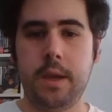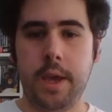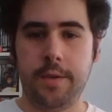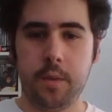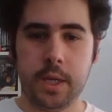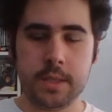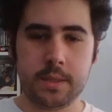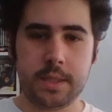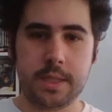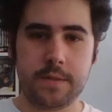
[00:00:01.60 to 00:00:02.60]
everyone,
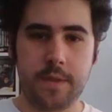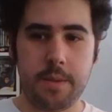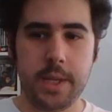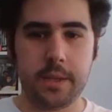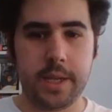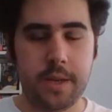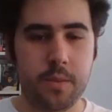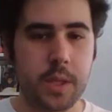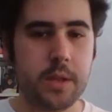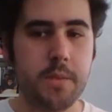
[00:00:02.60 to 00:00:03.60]
this is Fabio and
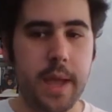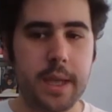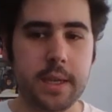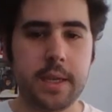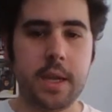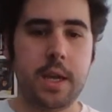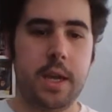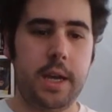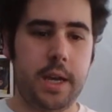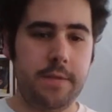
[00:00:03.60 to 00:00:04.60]
welcome back.
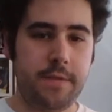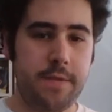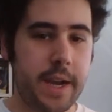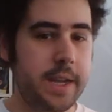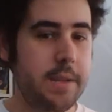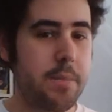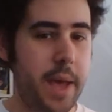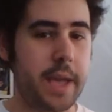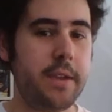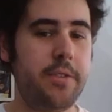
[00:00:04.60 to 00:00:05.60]
I'm finally
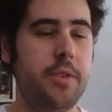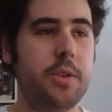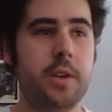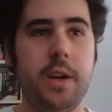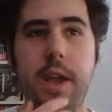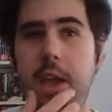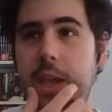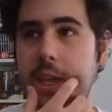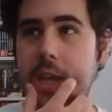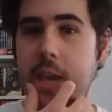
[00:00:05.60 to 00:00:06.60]
back for
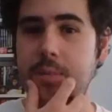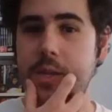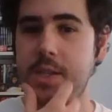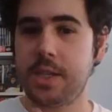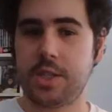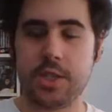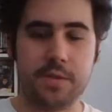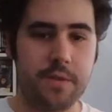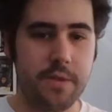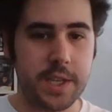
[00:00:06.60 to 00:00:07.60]
a game
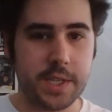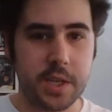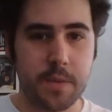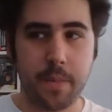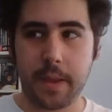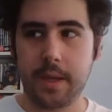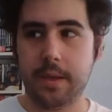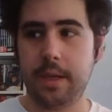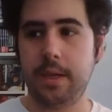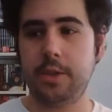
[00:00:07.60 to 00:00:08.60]
discussion video.
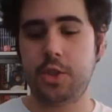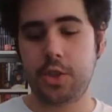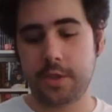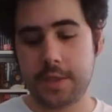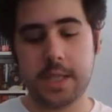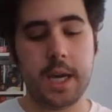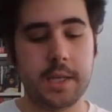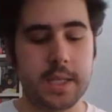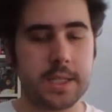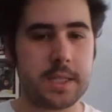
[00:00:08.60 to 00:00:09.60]
Uh, I should have
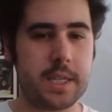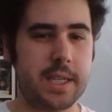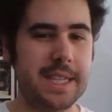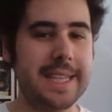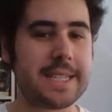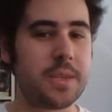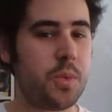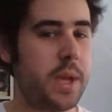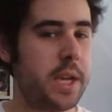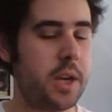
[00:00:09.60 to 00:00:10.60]
done this at least a
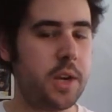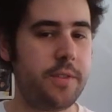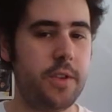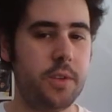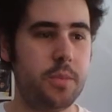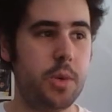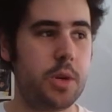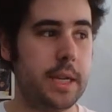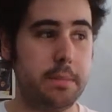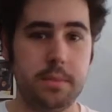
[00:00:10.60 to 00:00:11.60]
week ago, if not
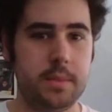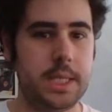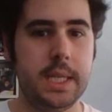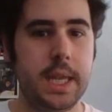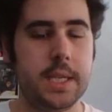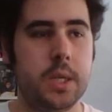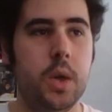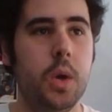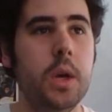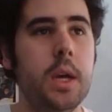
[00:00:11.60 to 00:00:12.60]
more, like 10 days
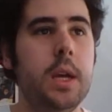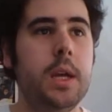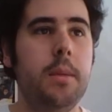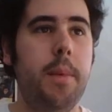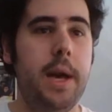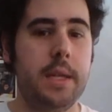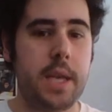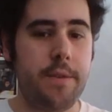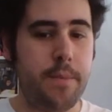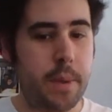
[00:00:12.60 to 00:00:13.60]
ago. But
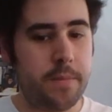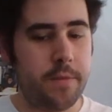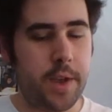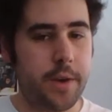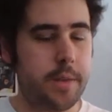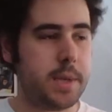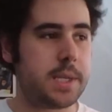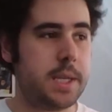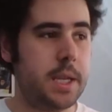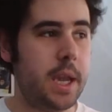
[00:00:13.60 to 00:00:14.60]
I've been very
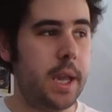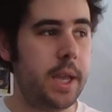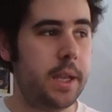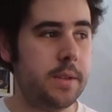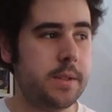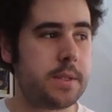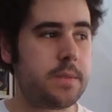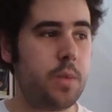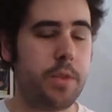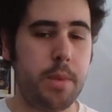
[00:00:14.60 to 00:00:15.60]
busy and
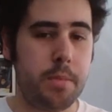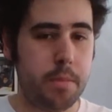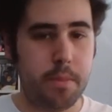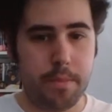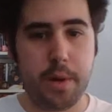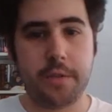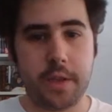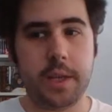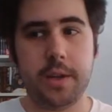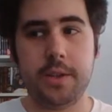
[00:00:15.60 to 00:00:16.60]
with my
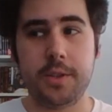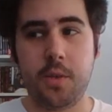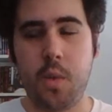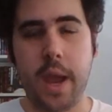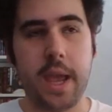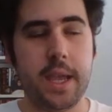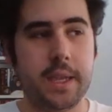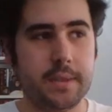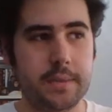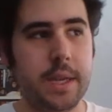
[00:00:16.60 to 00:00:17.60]
birthday on the
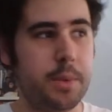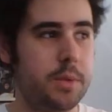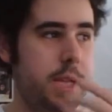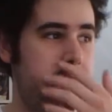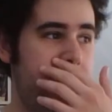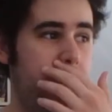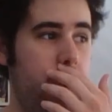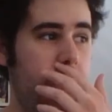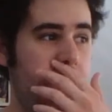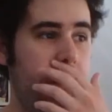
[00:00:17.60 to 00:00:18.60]
way a couple of days
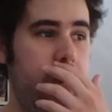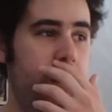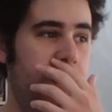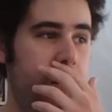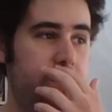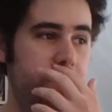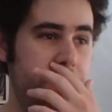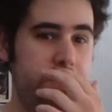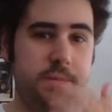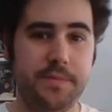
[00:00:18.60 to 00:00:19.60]
ago,
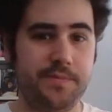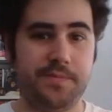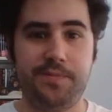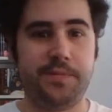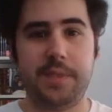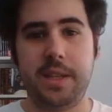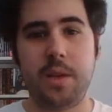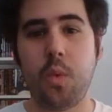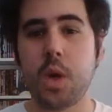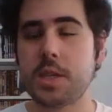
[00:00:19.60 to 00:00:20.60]
um,
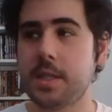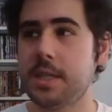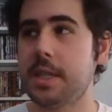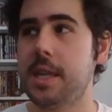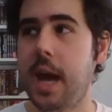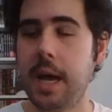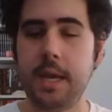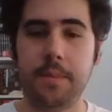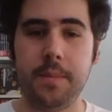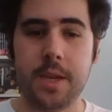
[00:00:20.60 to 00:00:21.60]
there wasn't the
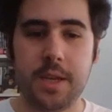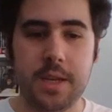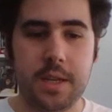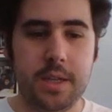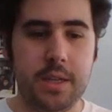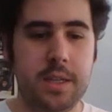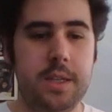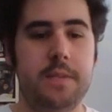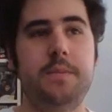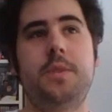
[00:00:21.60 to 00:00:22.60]
time
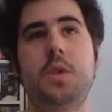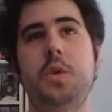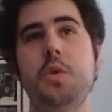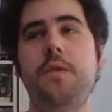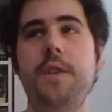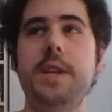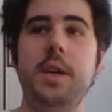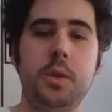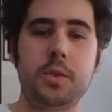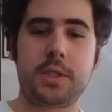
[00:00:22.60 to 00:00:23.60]
uh, to do
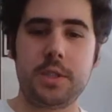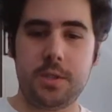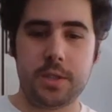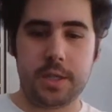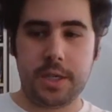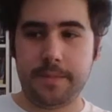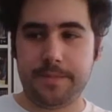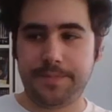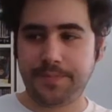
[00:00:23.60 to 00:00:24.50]
videos or